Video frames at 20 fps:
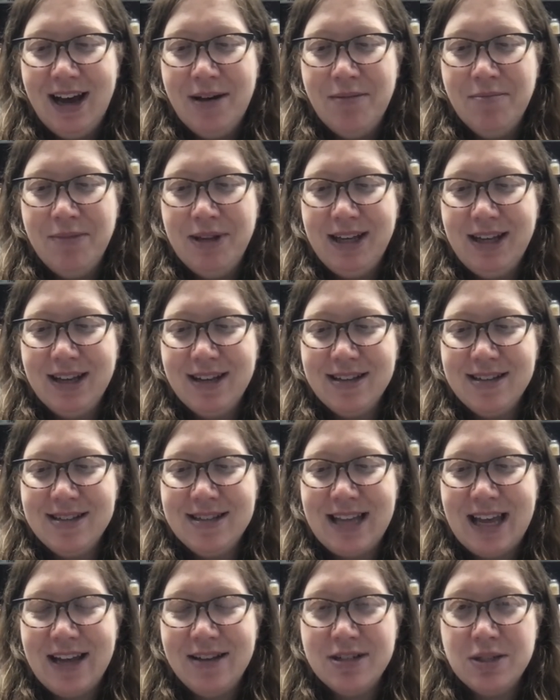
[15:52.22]
Because
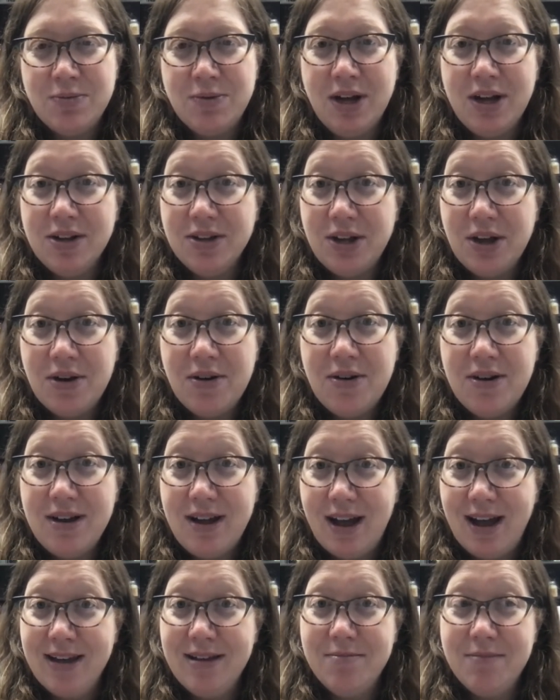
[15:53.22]
as we all know,
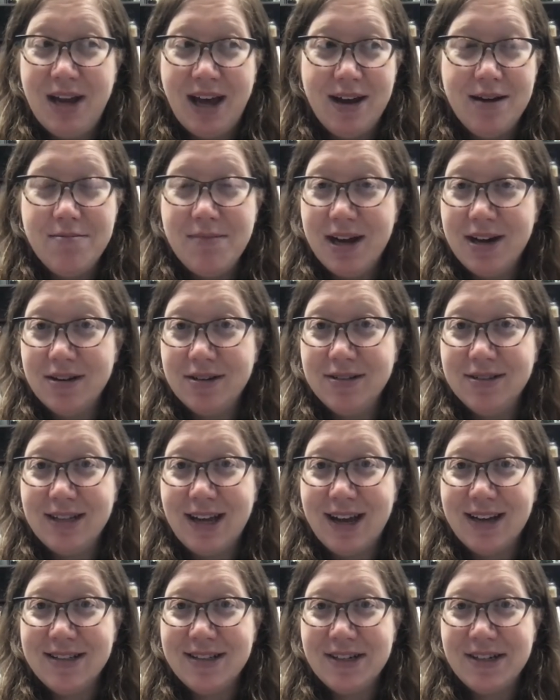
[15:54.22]
I am not a medical
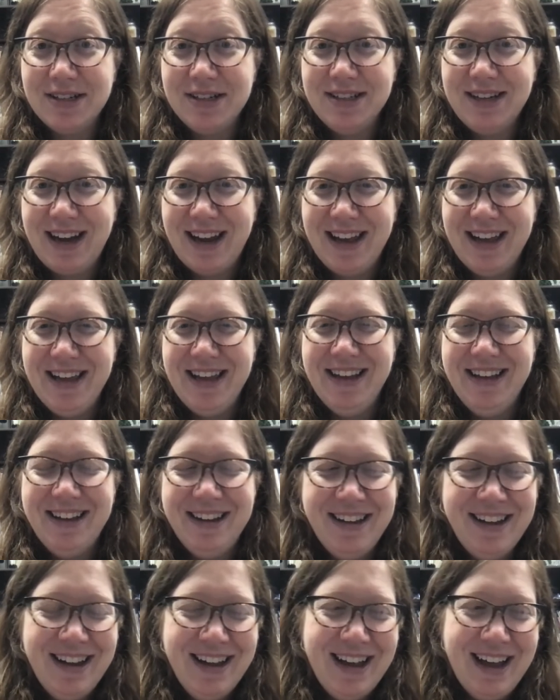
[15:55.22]
doctor.
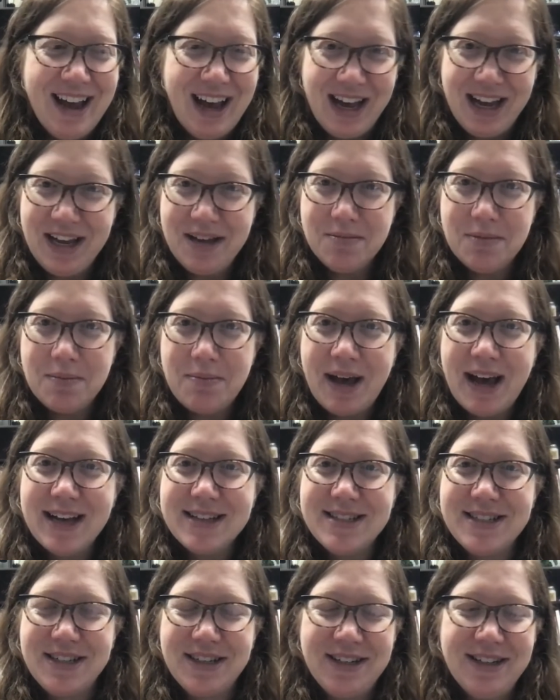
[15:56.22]
I am a
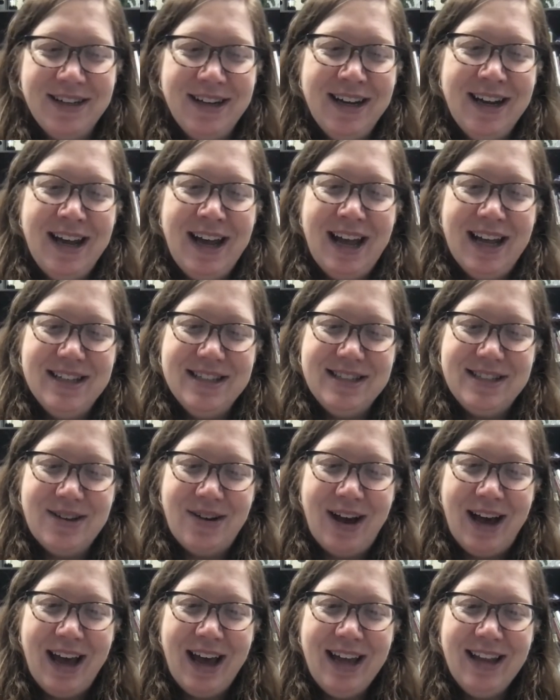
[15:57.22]
pastor. And so
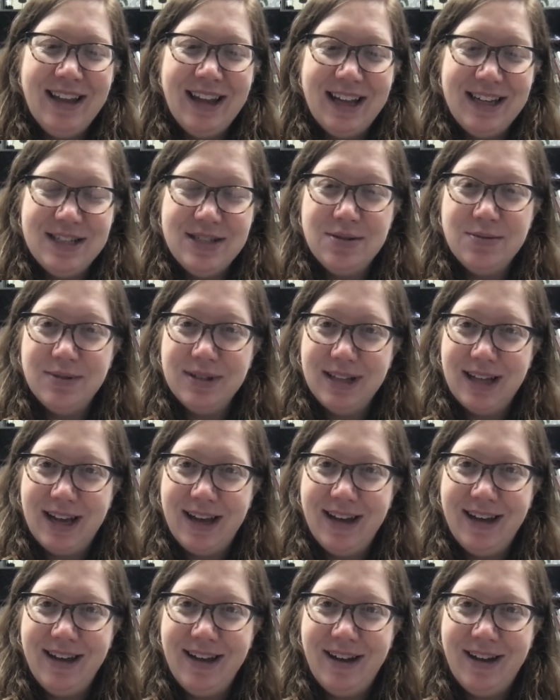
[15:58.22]
I like to
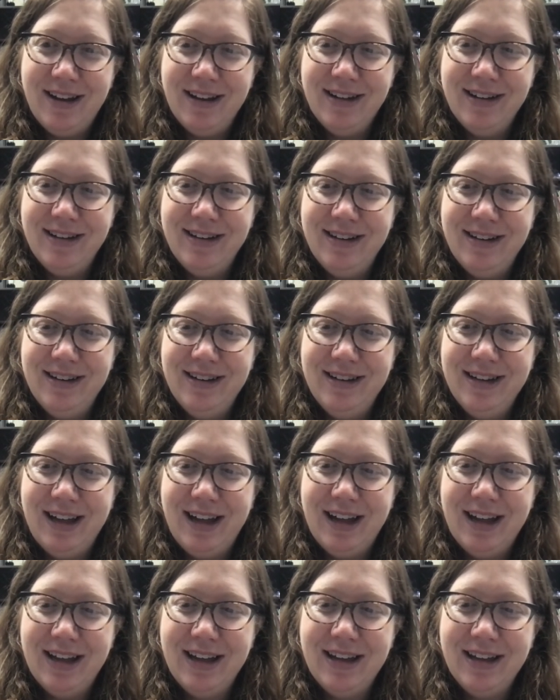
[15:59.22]
rely
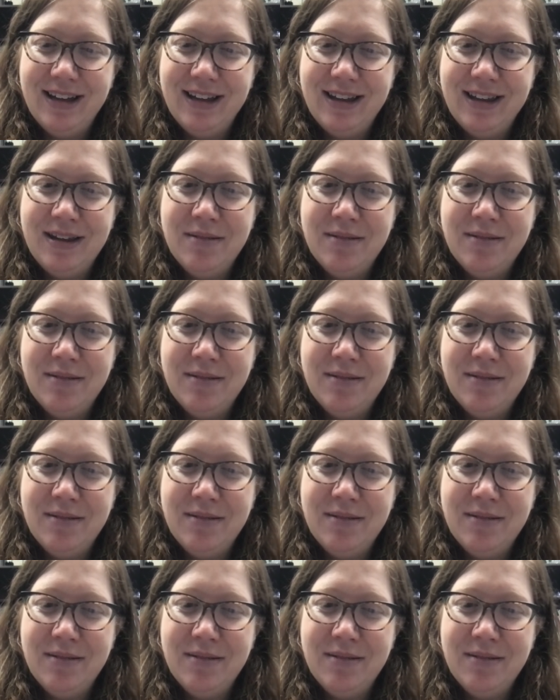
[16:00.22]
on the